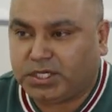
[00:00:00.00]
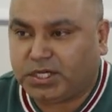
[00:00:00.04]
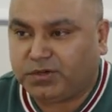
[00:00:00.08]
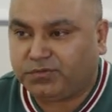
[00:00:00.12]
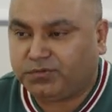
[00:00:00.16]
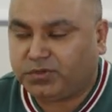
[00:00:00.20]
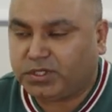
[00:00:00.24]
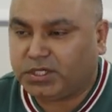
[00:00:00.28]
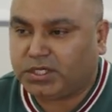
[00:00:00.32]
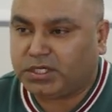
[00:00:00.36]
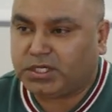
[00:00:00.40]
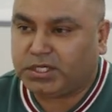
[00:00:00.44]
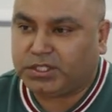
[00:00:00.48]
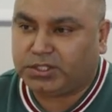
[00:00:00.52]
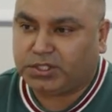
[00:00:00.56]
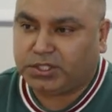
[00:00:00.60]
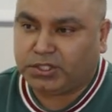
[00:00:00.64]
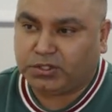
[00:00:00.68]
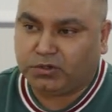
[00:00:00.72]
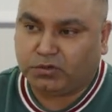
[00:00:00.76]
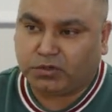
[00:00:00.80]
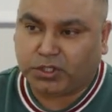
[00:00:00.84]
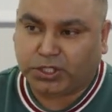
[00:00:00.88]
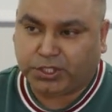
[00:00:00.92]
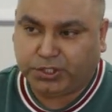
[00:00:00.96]
definitely
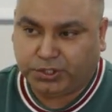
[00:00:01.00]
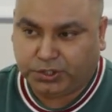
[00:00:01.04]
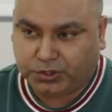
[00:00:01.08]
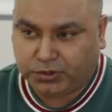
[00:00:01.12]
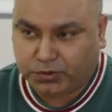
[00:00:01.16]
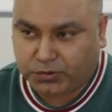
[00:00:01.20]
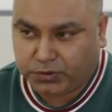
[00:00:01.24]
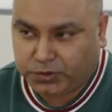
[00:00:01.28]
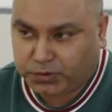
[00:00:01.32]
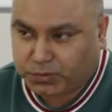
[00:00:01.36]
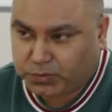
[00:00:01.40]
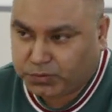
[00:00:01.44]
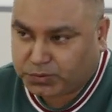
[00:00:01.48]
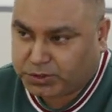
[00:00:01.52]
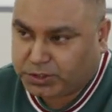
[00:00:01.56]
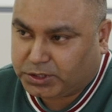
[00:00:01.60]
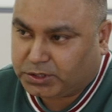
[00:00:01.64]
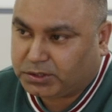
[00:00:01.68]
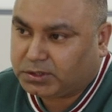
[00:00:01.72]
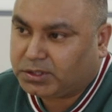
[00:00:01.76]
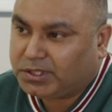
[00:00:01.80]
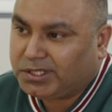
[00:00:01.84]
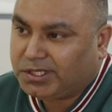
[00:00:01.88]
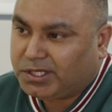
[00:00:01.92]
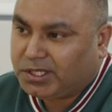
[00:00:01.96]
they're gonna introduce
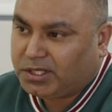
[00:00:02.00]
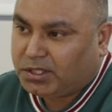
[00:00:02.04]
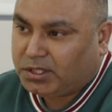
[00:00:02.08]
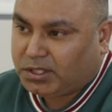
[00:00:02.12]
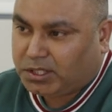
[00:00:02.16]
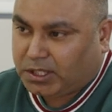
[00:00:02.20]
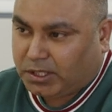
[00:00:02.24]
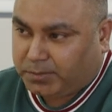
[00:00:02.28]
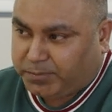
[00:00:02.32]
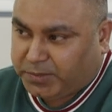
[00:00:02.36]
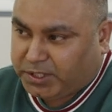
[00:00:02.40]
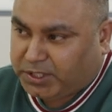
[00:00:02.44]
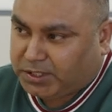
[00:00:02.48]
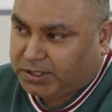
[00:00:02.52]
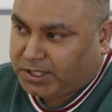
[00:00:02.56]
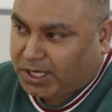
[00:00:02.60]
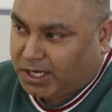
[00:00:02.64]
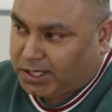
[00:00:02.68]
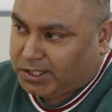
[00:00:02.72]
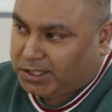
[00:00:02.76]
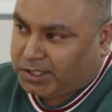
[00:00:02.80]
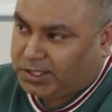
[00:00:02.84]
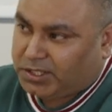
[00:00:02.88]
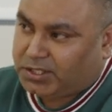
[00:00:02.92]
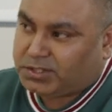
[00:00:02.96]
in coming
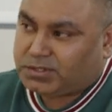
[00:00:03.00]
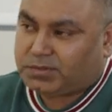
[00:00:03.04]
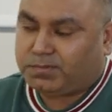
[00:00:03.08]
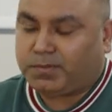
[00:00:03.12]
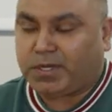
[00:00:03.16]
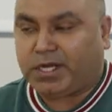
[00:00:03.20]
10 years.